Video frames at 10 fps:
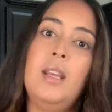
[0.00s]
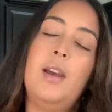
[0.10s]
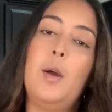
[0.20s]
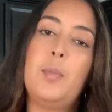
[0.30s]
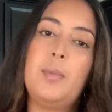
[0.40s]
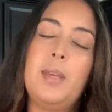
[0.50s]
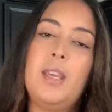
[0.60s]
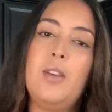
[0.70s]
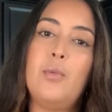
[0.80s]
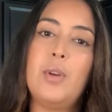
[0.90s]
helping
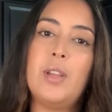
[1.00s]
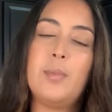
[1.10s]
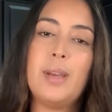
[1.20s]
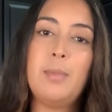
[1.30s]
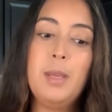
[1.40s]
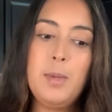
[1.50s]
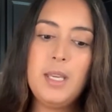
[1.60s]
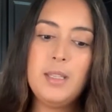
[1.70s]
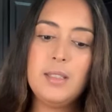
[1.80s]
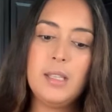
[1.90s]
me with my
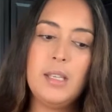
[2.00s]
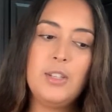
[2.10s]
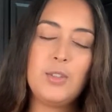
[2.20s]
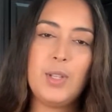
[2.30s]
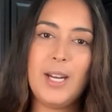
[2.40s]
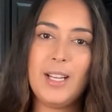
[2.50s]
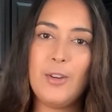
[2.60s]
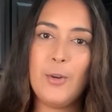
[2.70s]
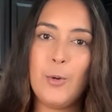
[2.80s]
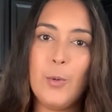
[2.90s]
babies so that I
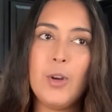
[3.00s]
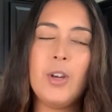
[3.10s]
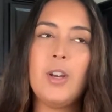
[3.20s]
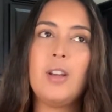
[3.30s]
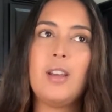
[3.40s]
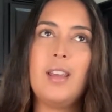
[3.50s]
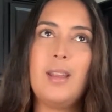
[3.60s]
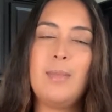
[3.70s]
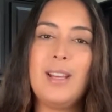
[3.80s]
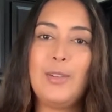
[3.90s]
can go to work
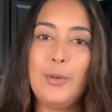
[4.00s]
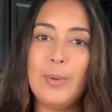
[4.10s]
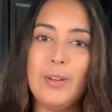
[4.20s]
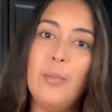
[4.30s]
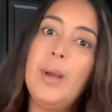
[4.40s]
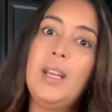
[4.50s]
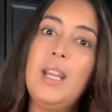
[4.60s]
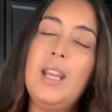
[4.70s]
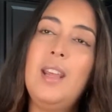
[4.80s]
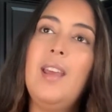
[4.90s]
and make a little bit of
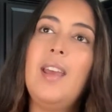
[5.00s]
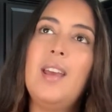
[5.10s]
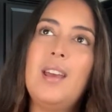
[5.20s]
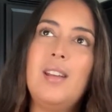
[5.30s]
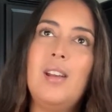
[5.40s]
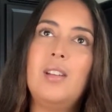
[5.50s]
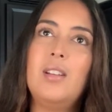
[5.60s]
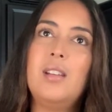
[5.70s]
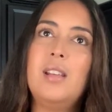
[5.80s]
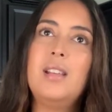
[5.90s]
money and
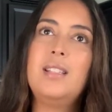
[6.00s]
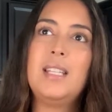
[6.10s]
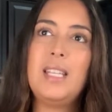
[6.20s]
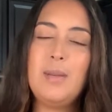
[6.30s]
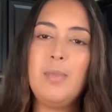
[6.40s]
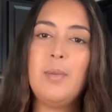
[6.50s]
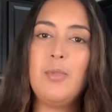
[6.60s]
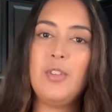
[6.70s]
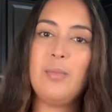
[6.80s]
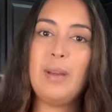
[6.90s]
to keep up
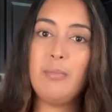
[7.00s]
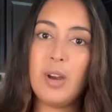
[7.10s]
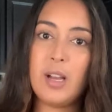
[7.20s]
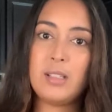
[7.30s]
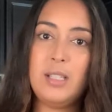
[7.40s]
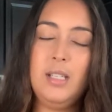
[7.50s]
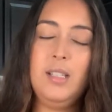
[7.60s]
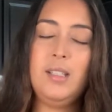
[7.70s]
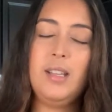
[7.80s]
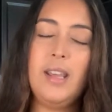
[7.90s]
with my
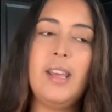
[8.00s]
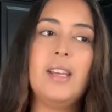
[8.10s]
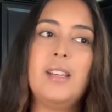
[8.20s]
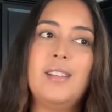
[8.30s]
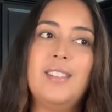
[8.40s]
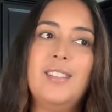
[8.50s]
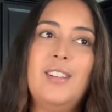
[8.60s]
practice and